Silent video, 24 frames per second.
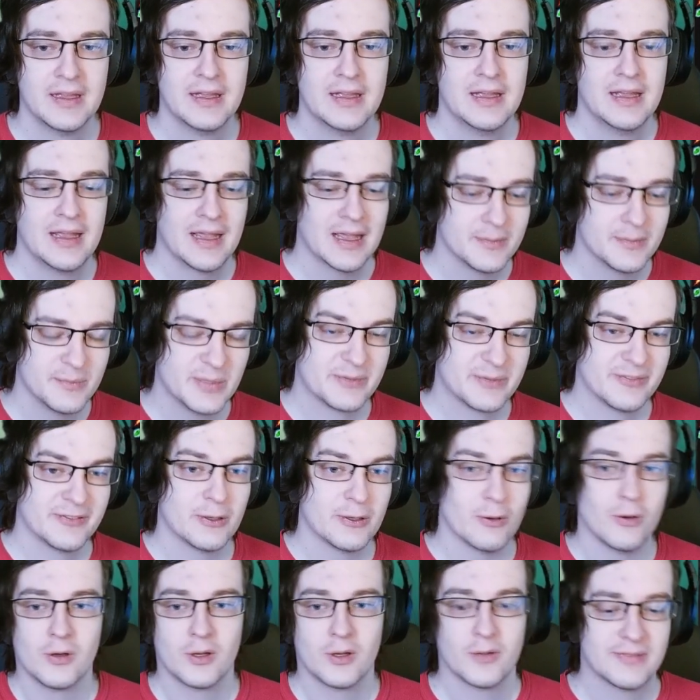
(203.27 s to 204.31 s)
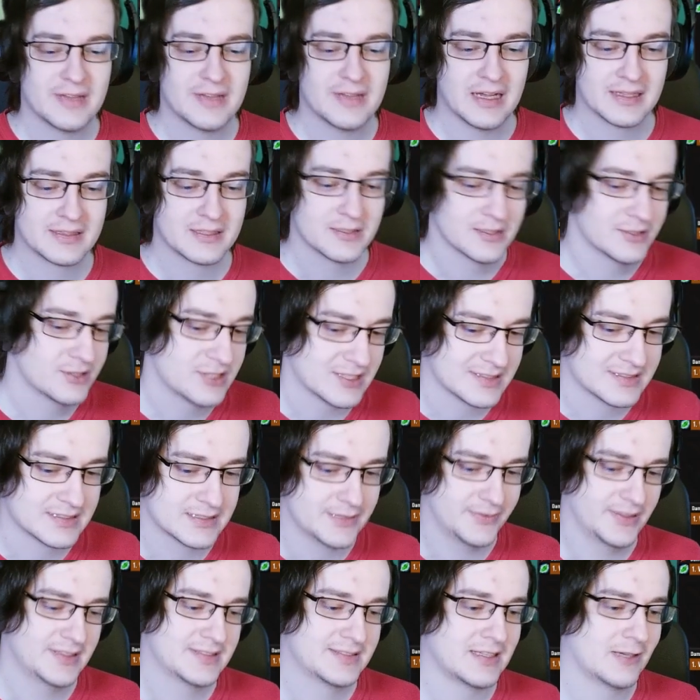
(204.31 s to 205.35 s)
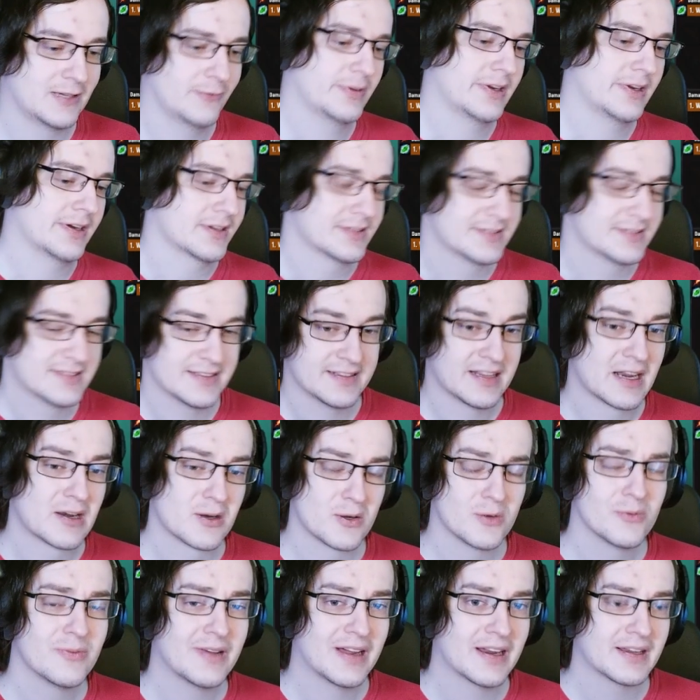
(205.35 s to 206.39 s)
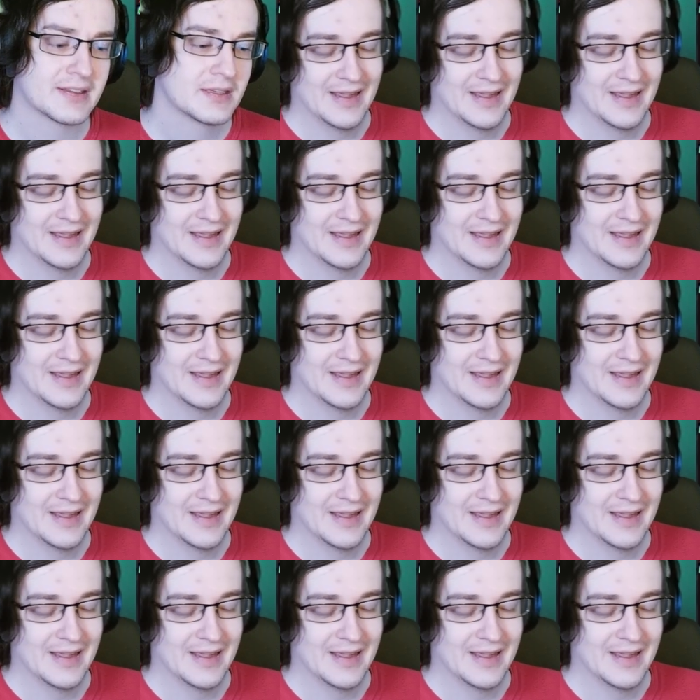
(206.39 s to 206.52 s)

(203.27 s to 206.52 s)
And between all of that, just squeeze somewhere scenario ward.